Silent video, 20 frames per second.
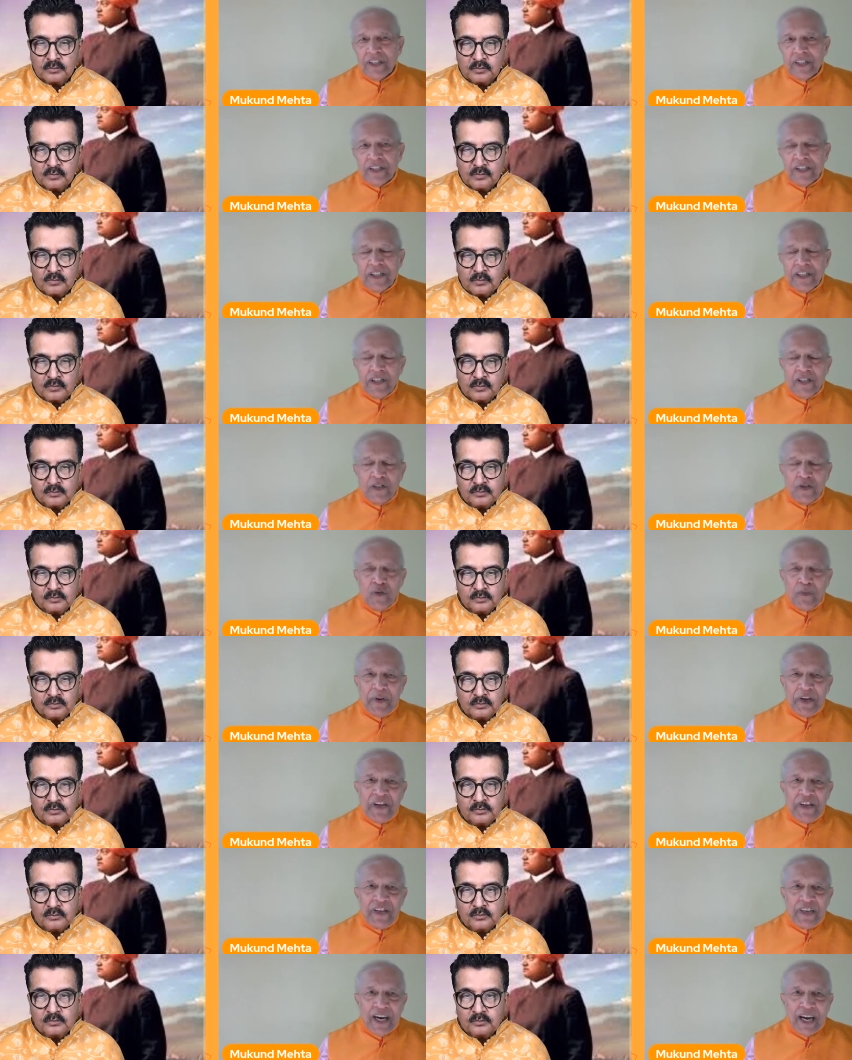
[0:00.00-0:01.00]
Speaker 1: it is to be
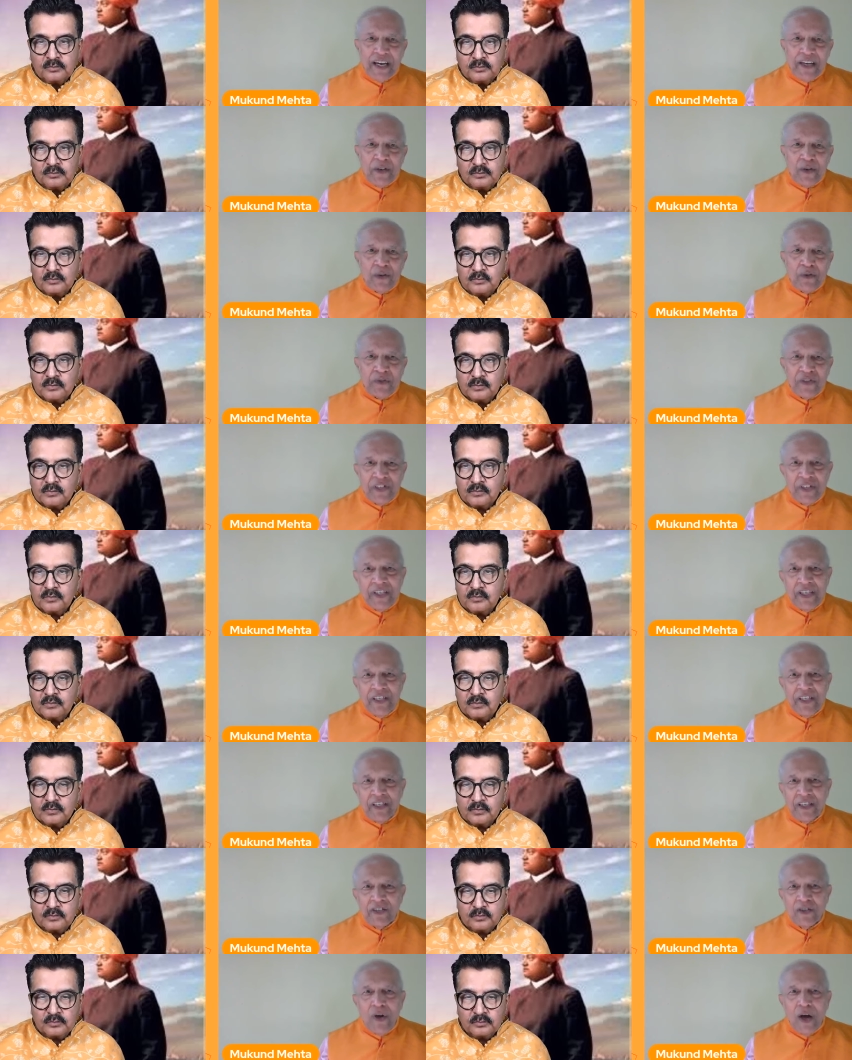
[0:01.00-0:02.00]
tried to see
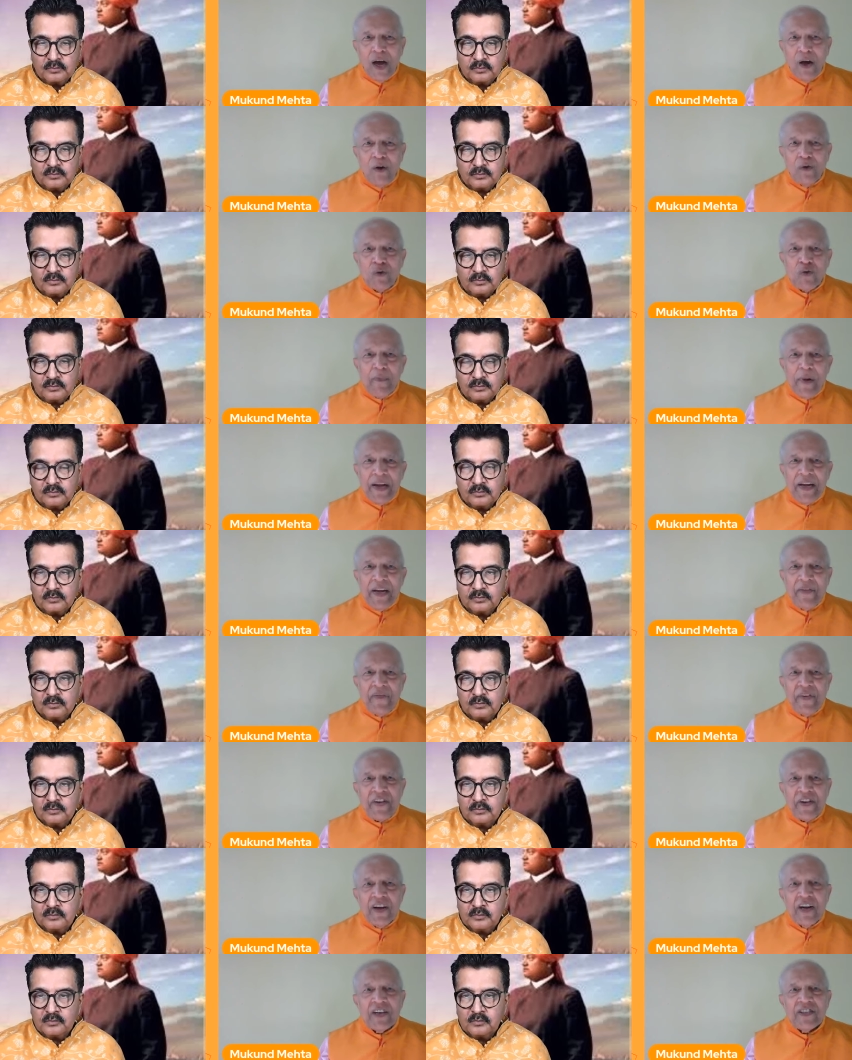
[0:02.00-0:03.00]
how to
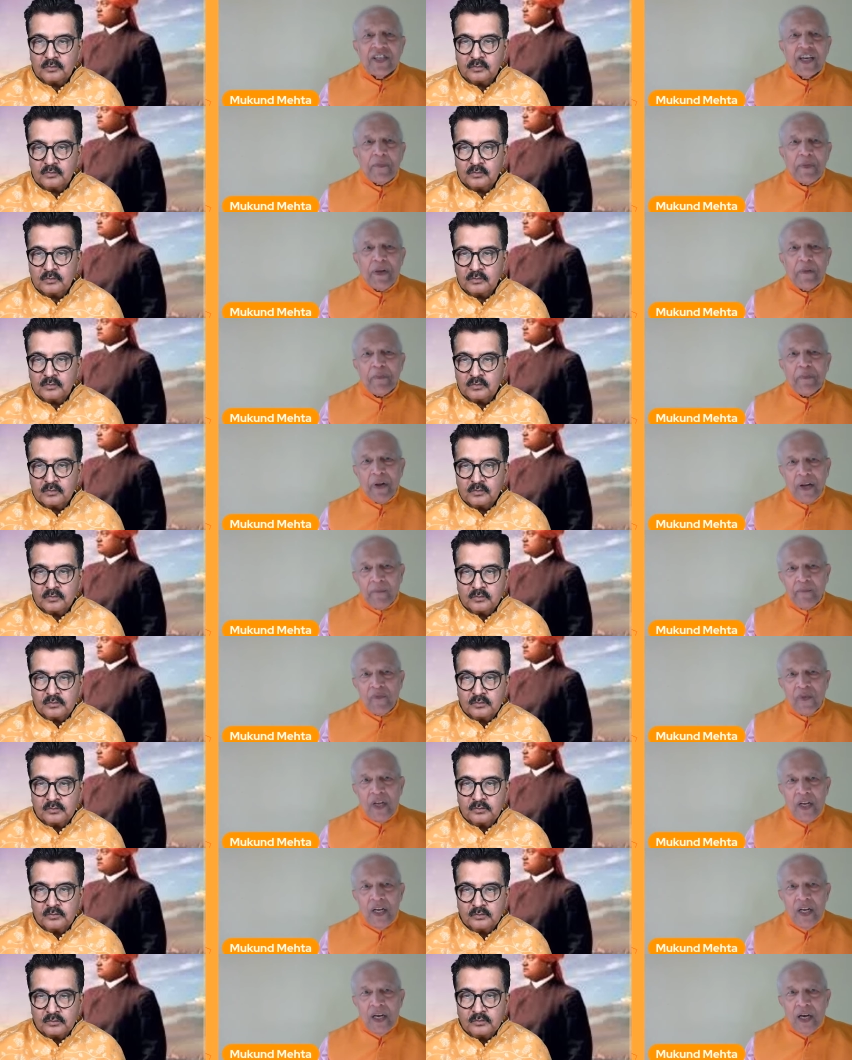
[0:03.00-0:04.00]
benefit other people
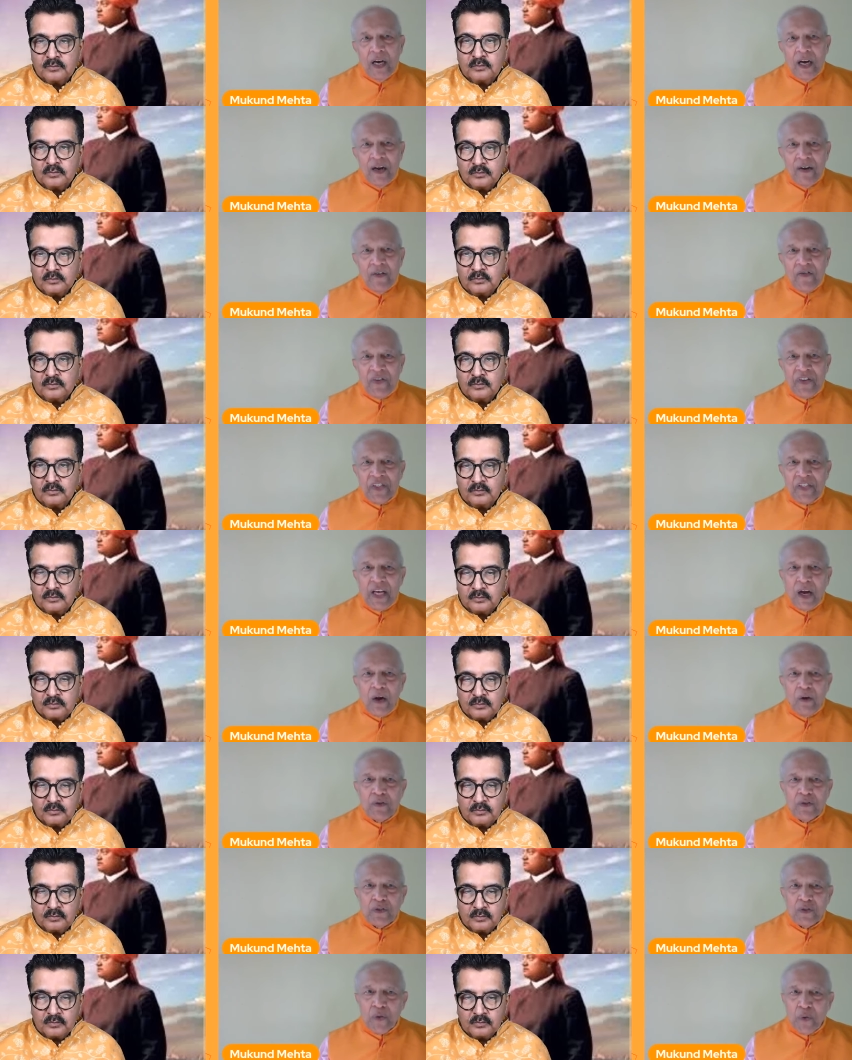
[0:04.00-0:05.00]

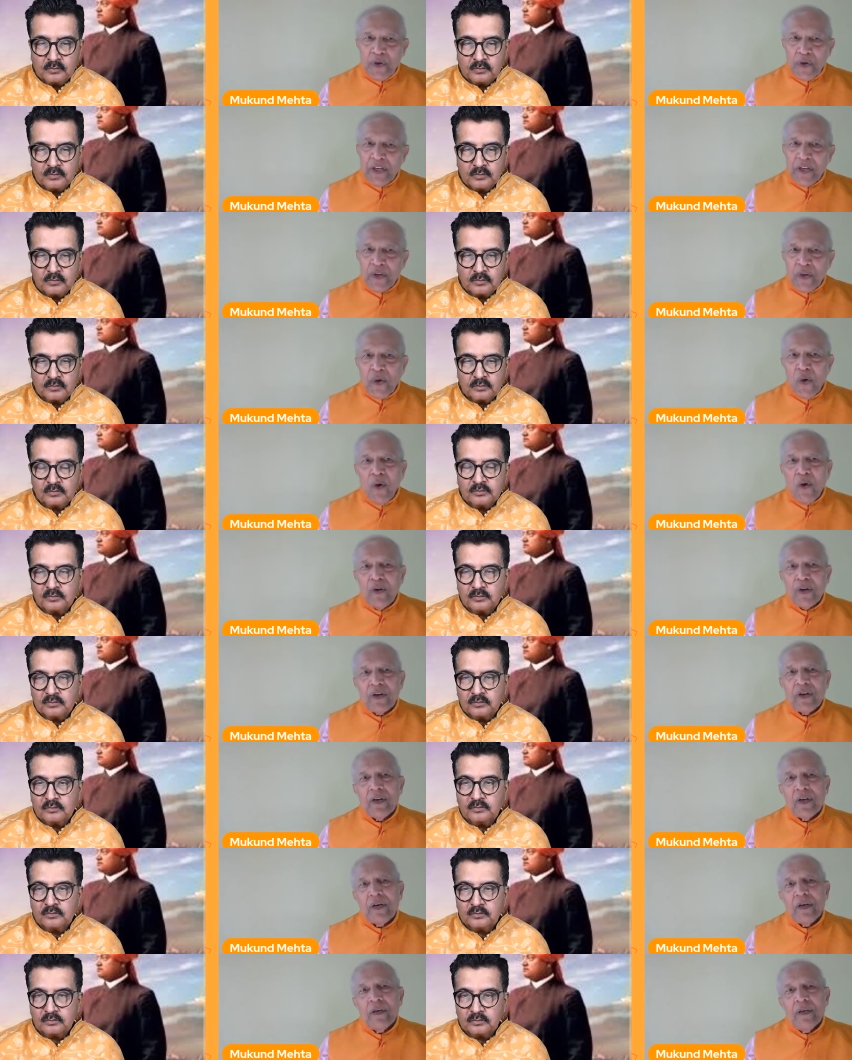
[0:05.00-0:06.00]
without showing
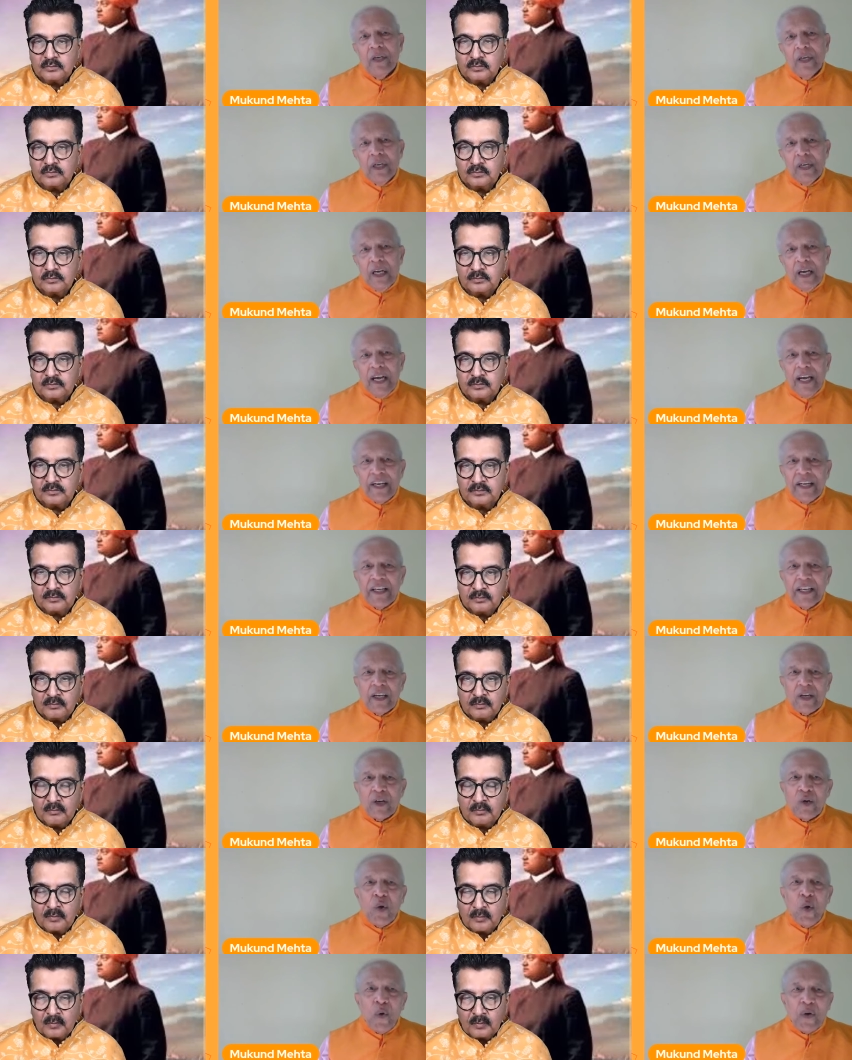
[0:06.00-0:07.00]
your any
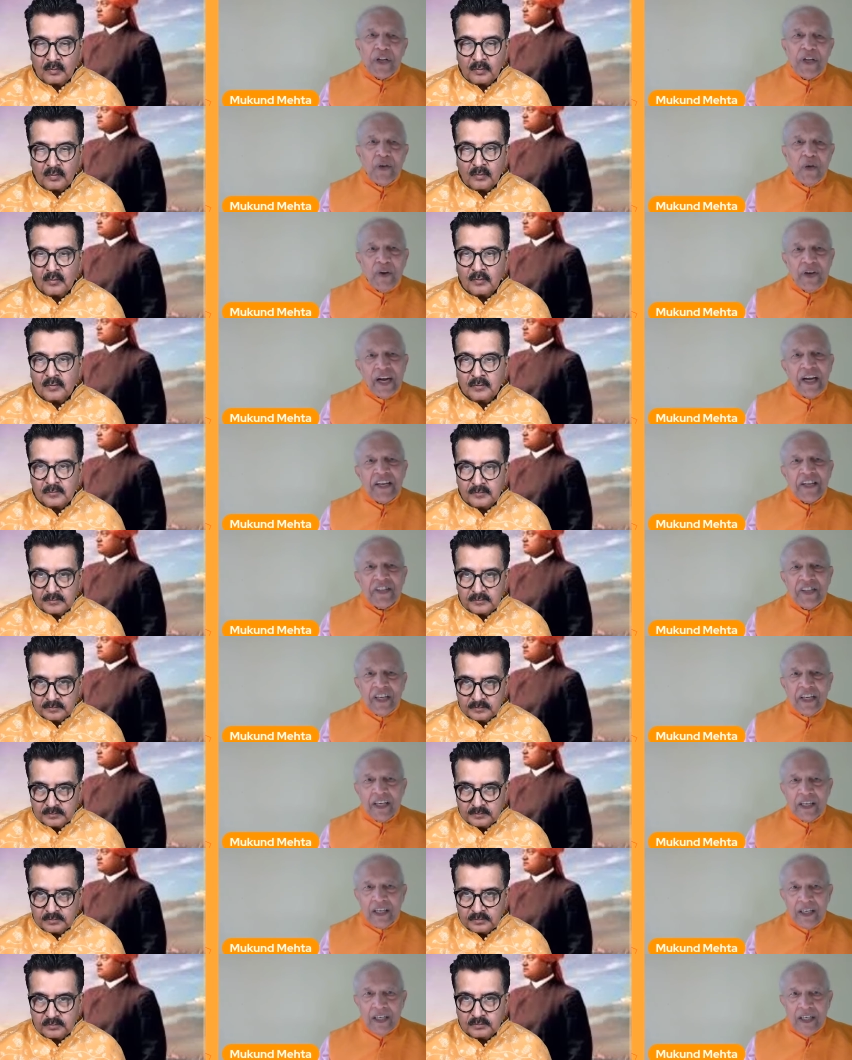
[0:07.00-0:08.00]
glory or
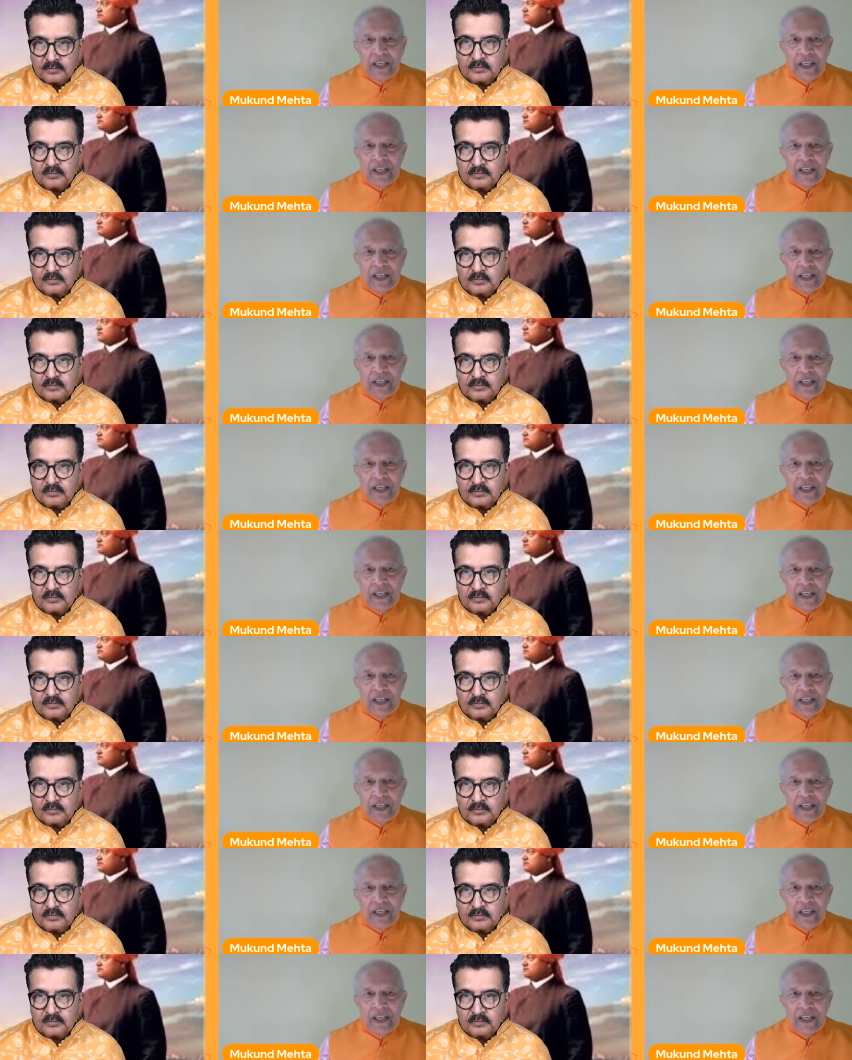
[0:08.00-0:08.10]
anything.